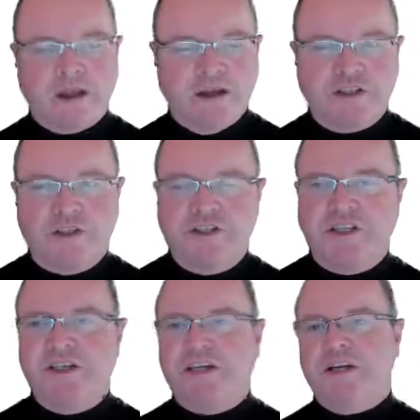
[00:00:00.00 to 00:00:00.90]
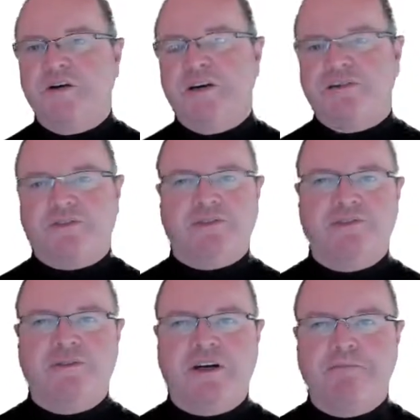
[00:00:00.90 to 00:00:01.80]
So as you can hear, we've sort
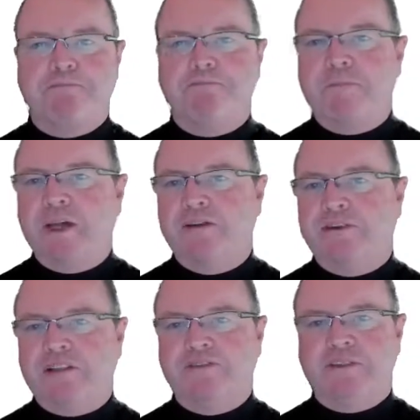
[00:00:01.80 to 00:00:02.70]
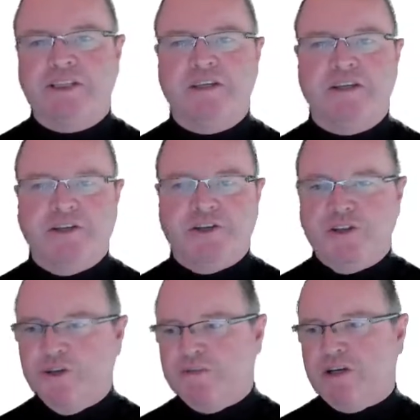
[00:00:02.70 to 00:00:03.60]
of effectively
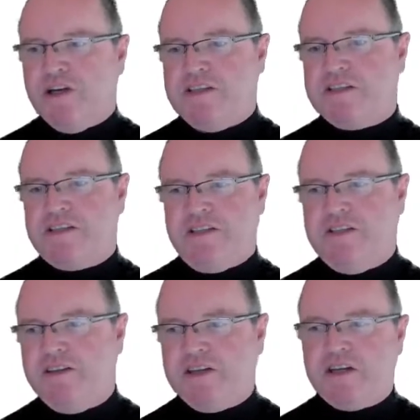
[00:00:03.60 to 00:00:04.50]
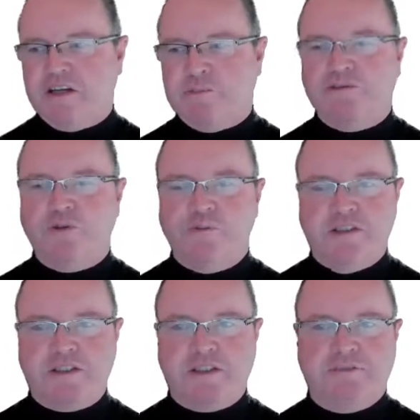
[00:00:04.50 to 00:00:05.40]
humanized the kind of
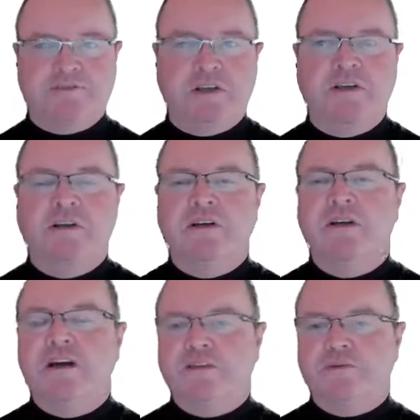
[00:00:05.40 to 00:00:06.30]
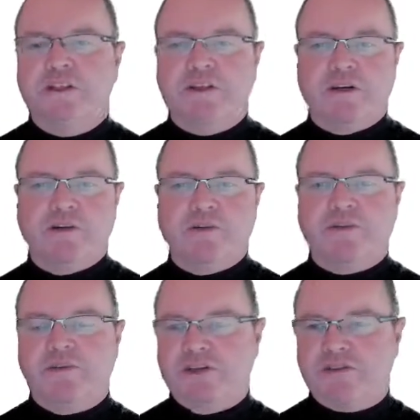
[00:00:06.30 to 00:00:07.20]
performance. As we know,
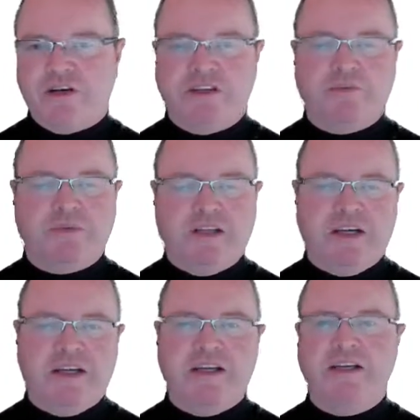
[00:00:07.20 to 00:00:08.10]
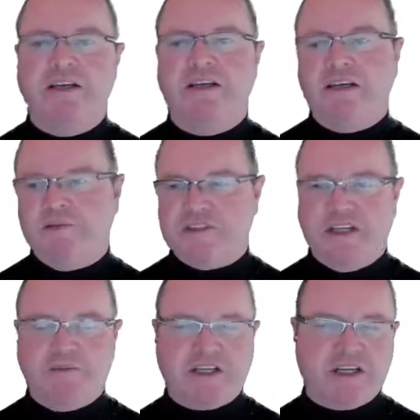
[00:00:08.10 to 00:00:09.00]
if we're trying to play, say, a
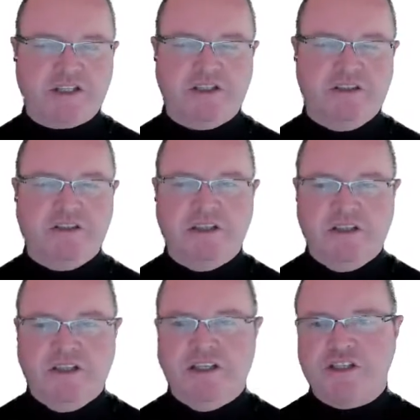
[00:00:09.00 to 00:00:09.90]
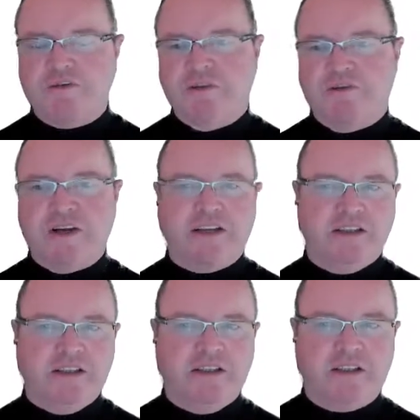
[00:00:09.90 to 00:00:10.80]
percussion instrument
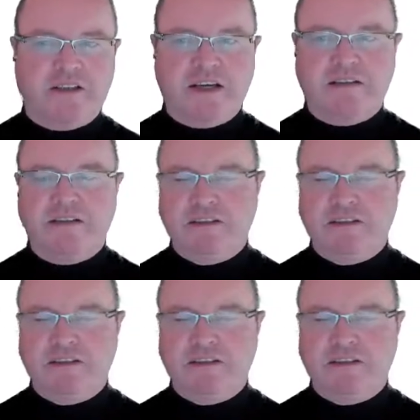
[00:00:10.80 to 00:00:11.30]
regularly like that,